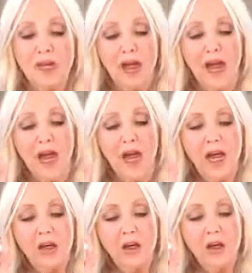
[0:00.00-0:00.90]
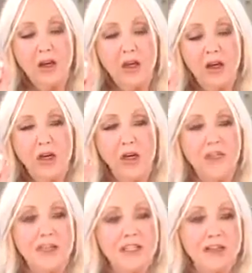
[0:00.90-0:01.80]
and you've
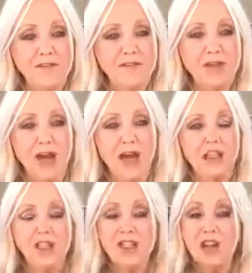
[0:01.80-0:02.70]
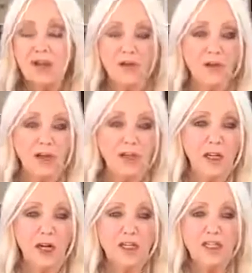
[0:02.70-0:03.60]
been saving for ages and you're finally
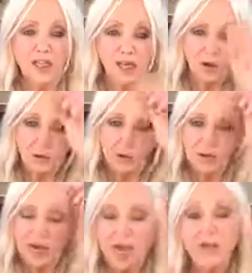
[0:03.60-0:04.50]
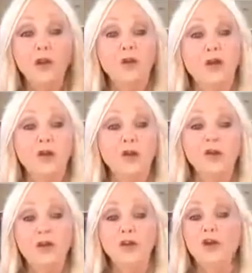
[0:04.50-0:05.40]
going to get your dream car.
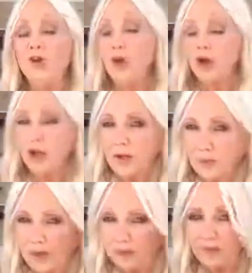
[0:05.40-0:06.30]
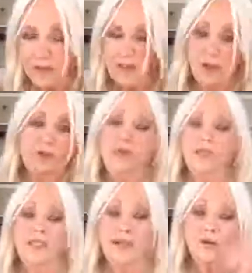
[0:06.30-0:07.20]
You don't know you can manifest it through The
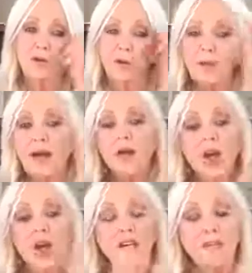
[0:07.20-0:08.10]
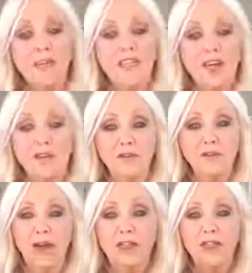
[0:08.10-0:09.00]
Secret, but you've been saving
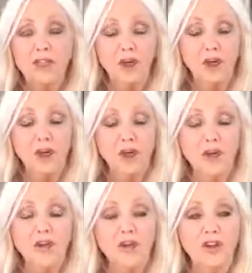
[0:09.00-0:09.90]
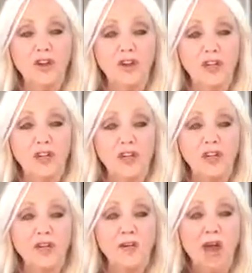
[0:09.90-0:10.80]
for ages, and you go to the
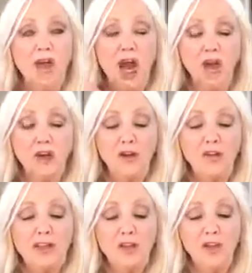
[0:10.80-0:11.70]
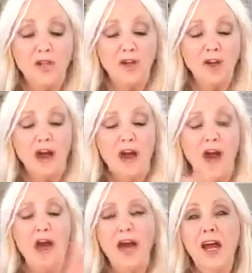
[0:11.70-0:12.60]
dealership and you test drive the
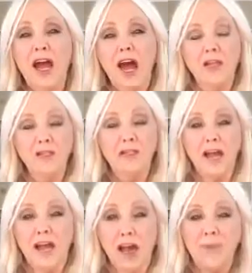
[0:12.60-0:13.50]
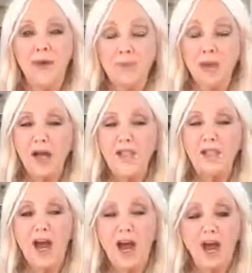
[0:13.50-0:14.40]
car and you say, I'm going to buy this
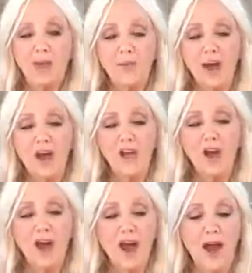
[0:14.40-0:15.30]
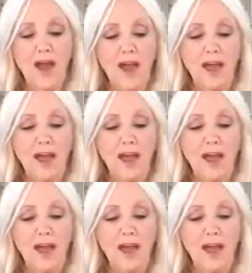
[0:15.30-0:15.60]
car, and you buy the car